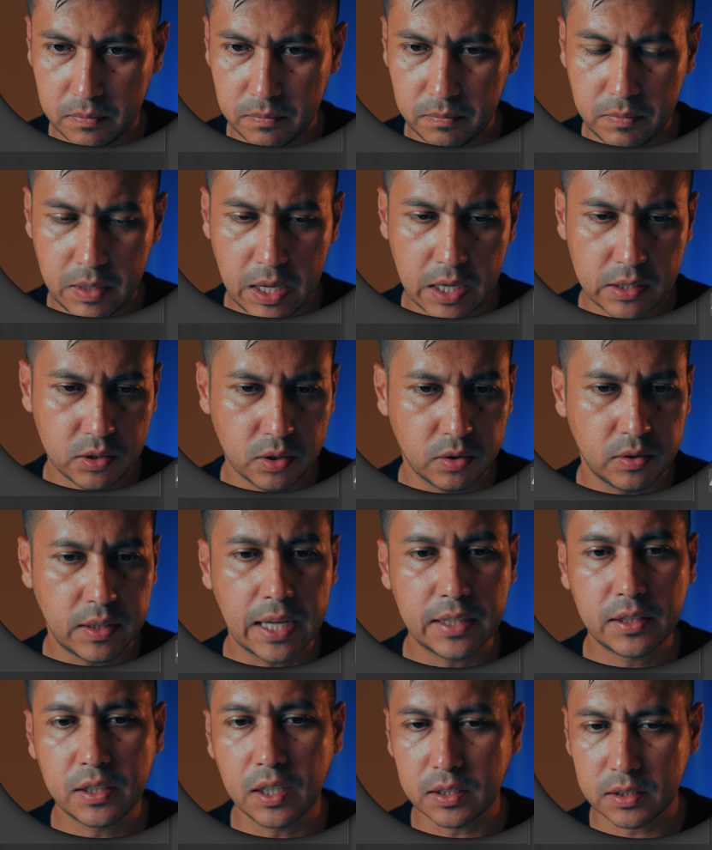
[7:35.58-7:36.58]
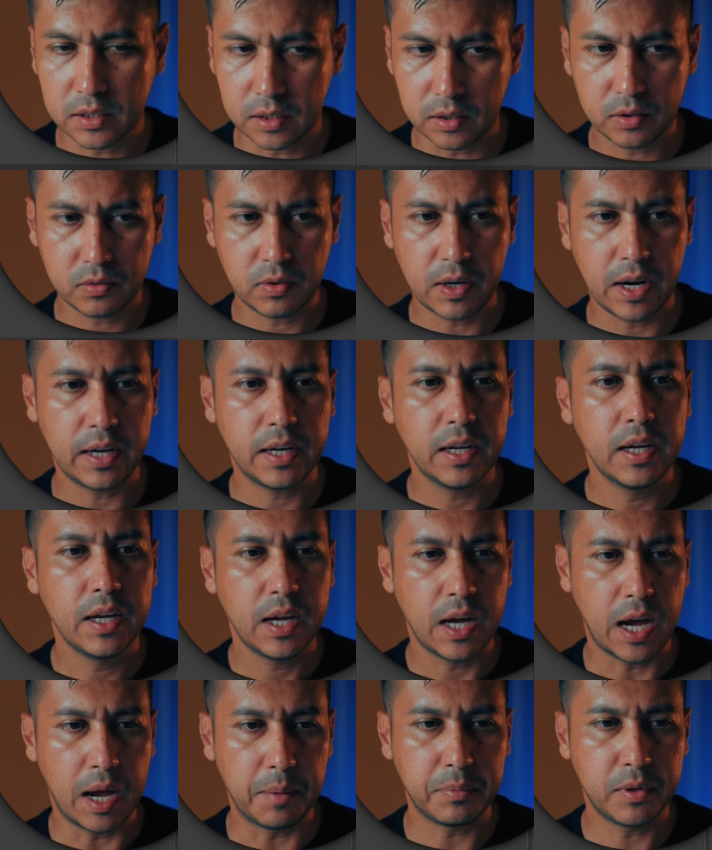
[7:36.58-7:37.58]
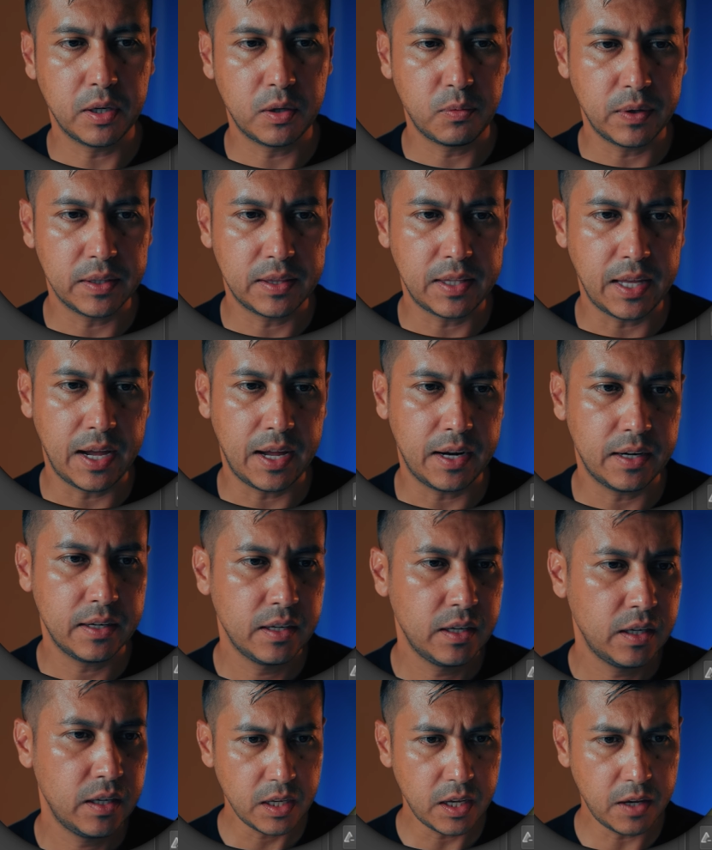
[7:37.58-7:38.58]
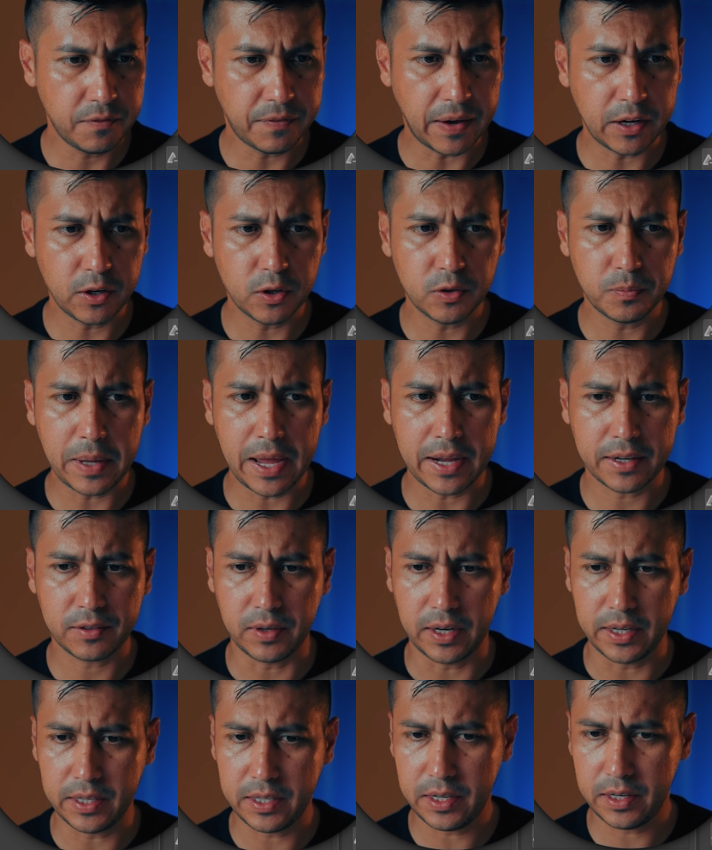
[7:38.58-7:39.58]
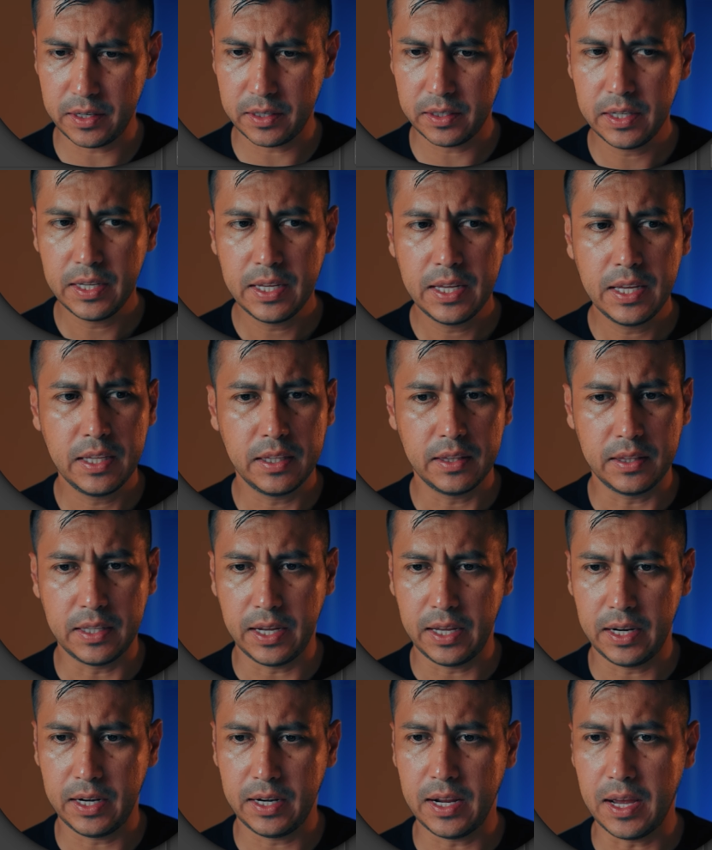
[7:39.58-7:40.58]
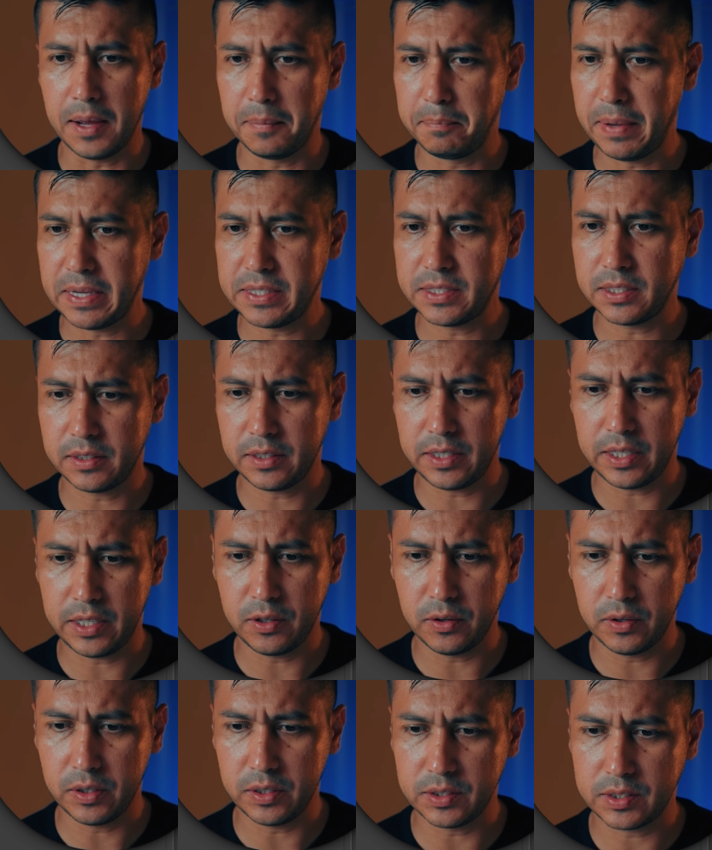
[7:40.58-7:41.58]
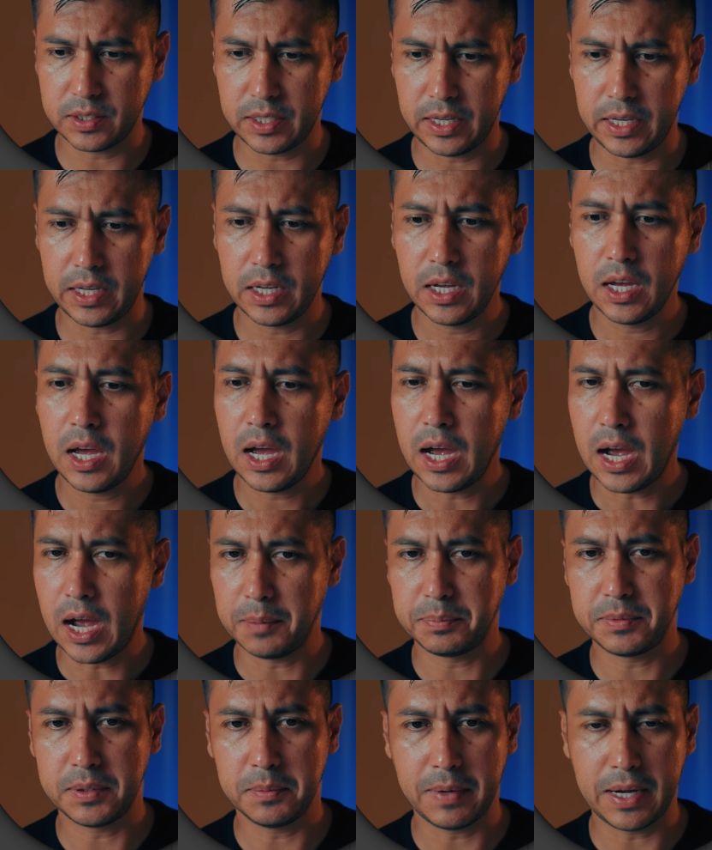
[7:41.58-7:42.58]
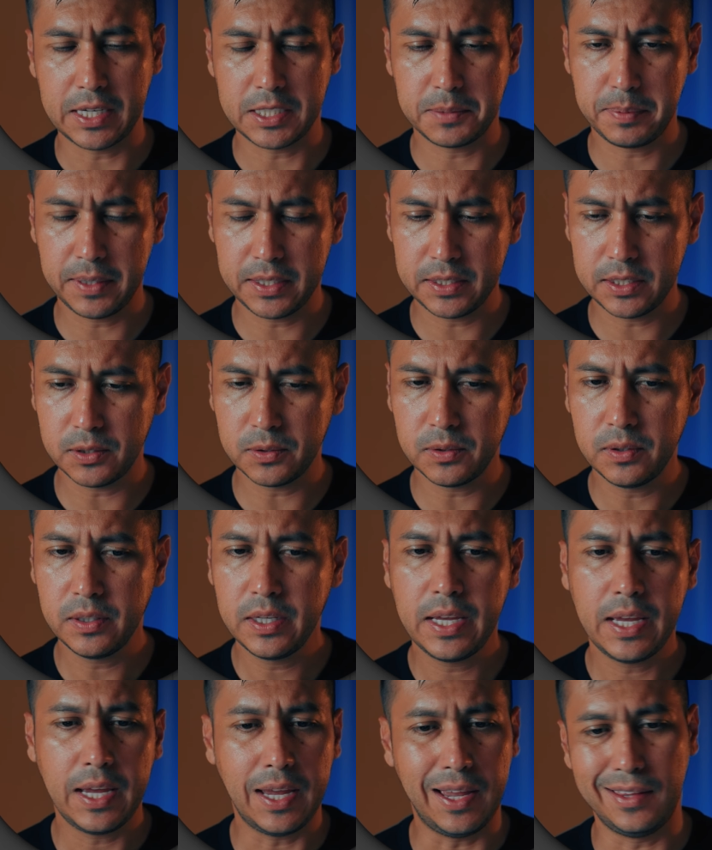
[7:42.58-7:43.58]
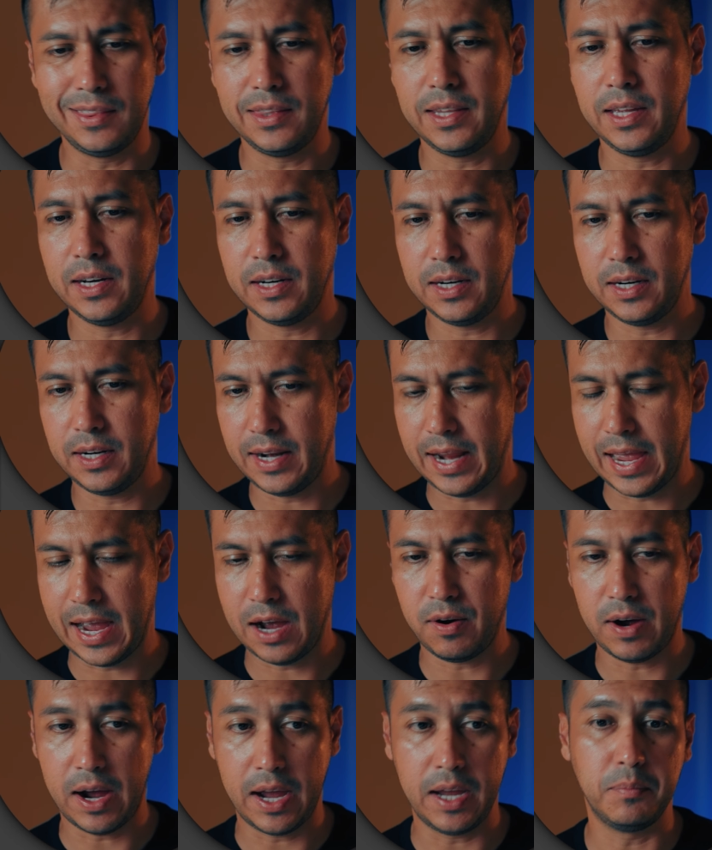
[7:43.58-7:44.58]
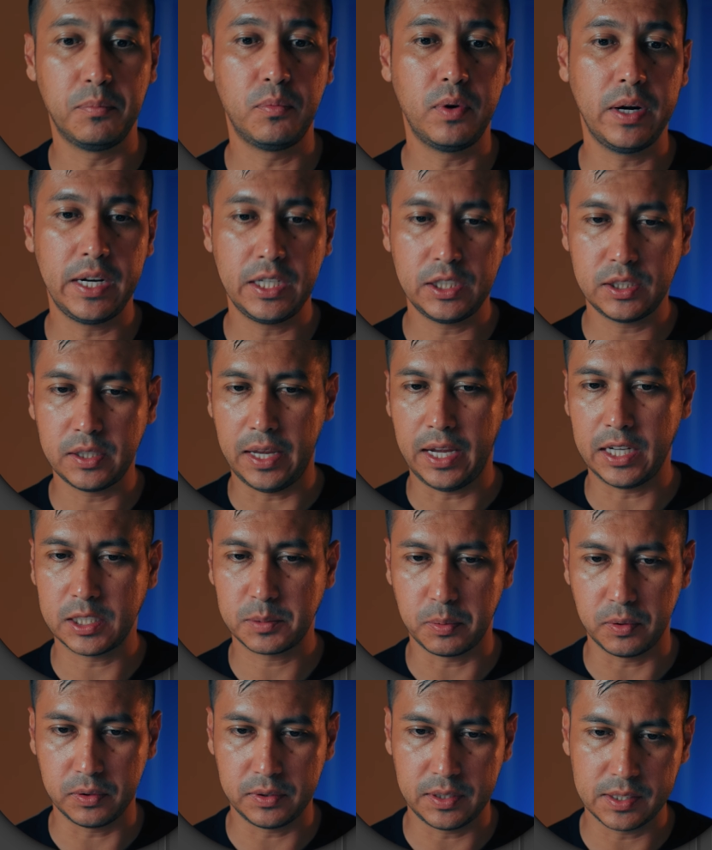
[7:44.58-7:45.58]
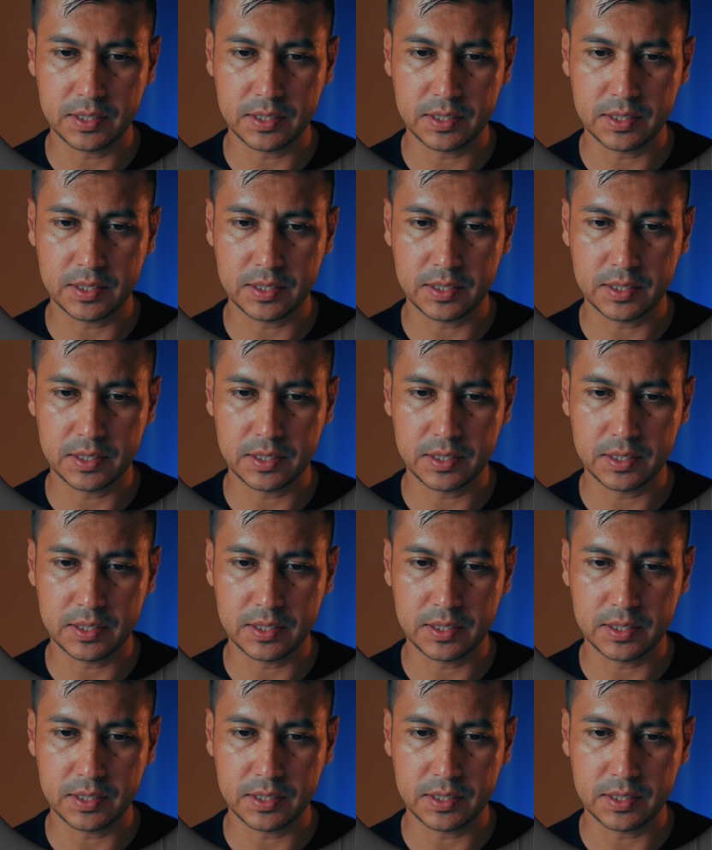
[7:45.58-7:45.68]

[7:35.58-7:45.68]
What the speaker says: Yeah, so that does look right. I'm good with that. If I go back right here, then I'm basically going to say optimize bundle, and then now I am ready to export the